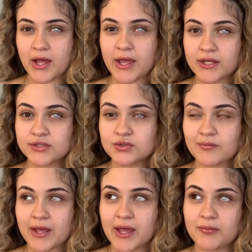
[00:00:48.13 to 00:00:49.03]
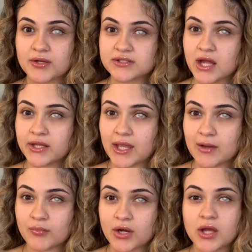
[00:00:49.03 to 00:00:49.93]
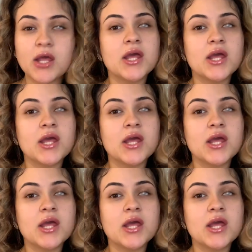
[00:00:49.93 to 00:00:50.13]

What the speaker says: I can do my eyebrows on camera